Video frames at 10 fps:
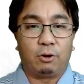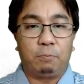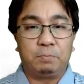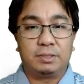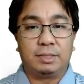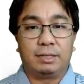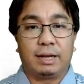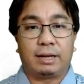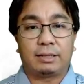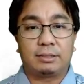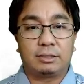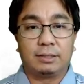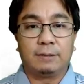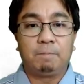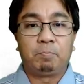opposite
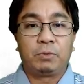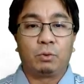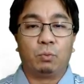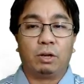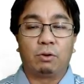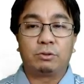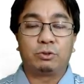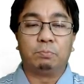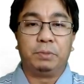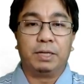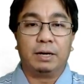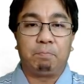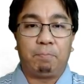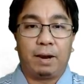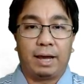direction will also be
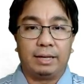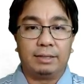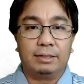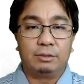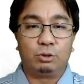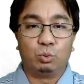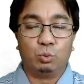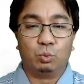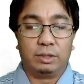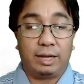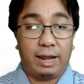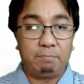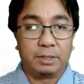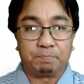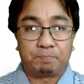applied to the hammer.